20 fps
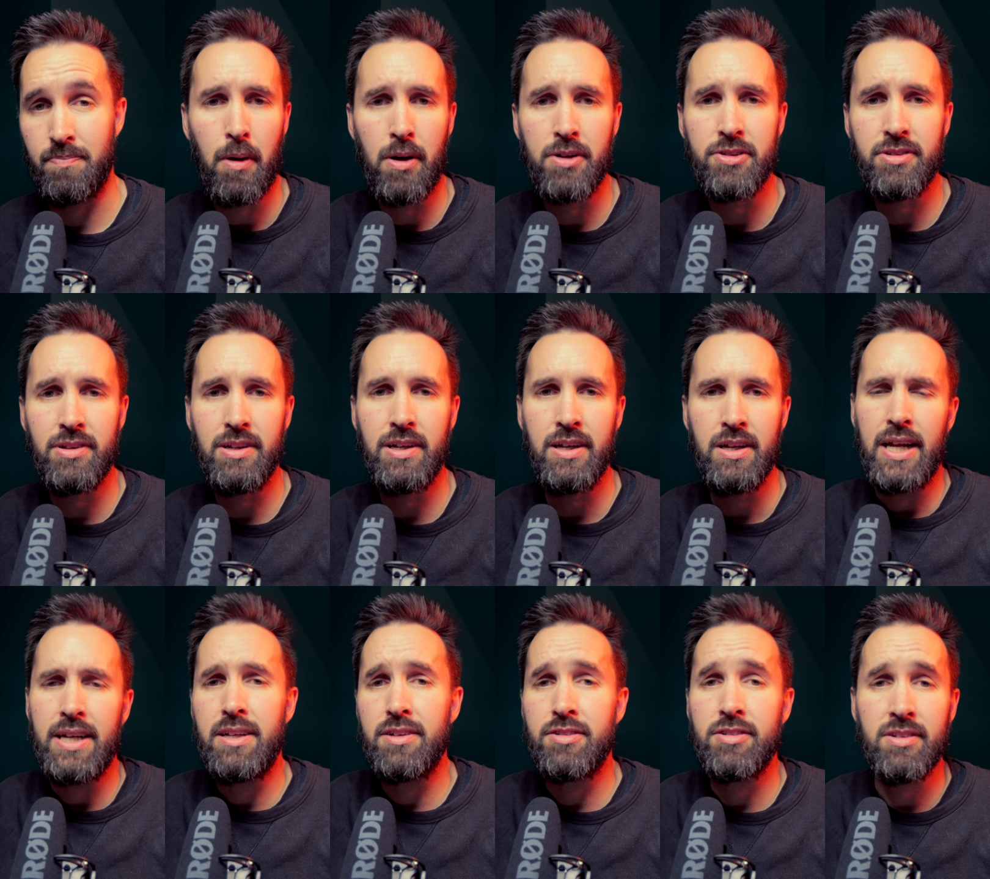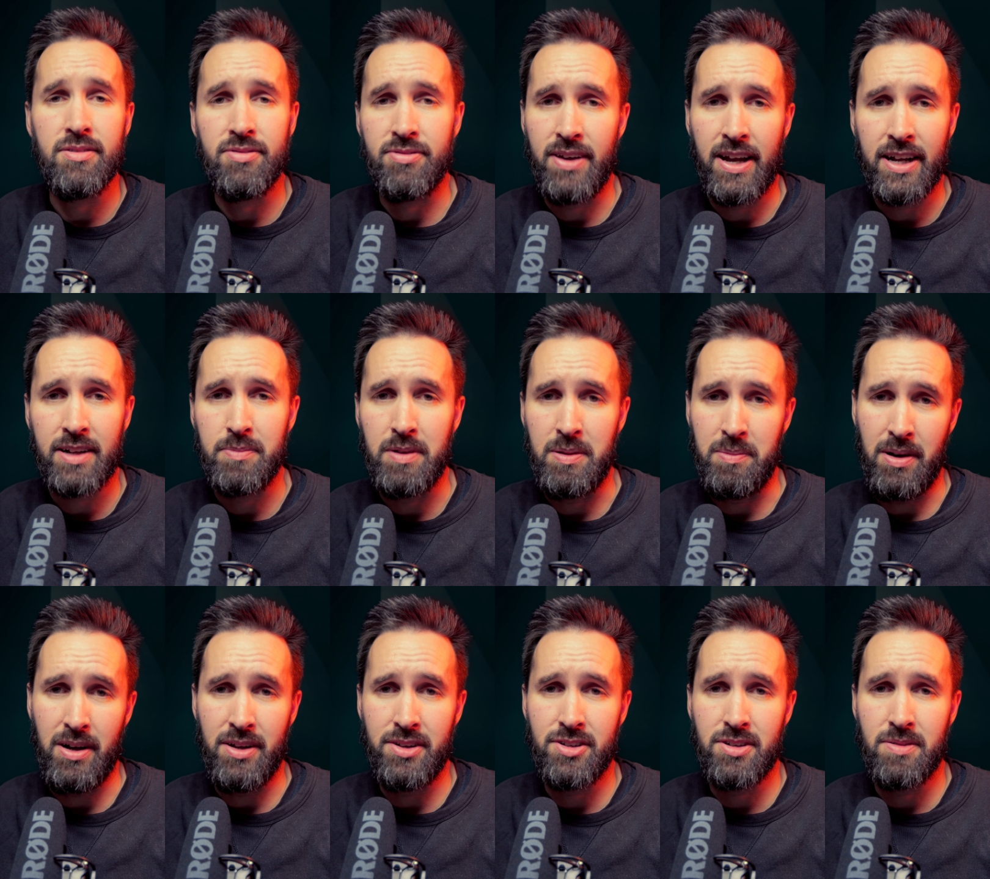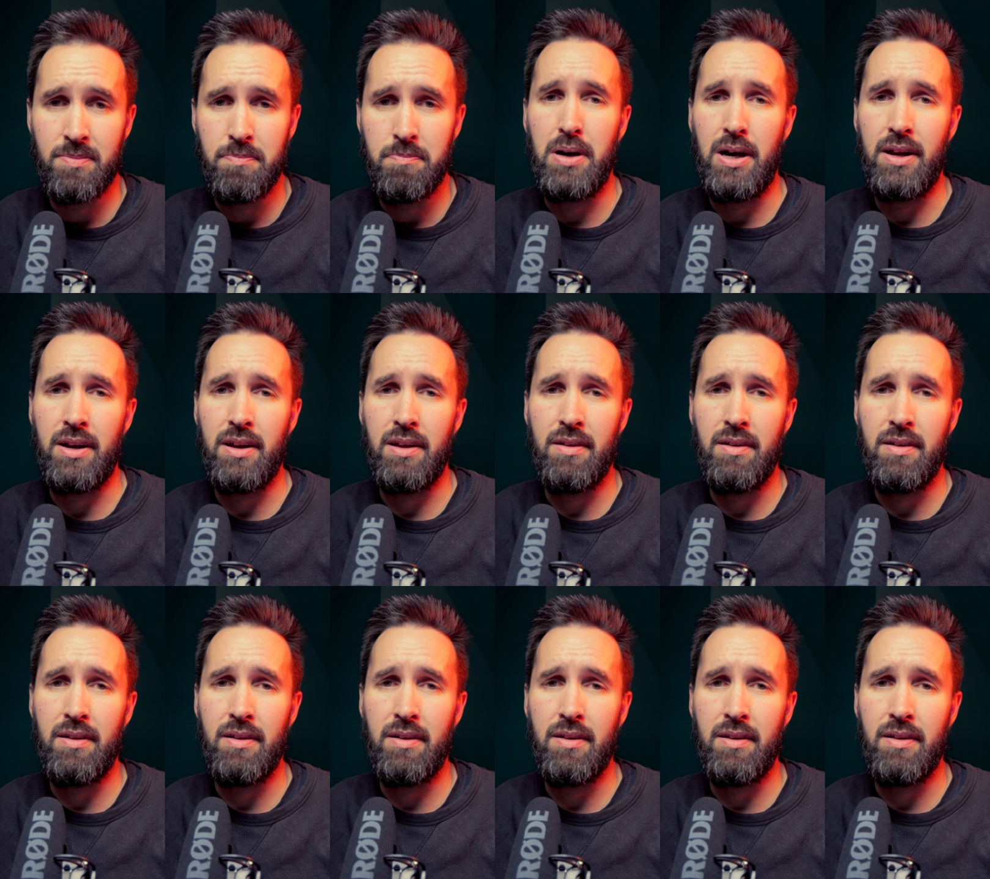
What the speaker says: Personally, it doesn't affect me much, but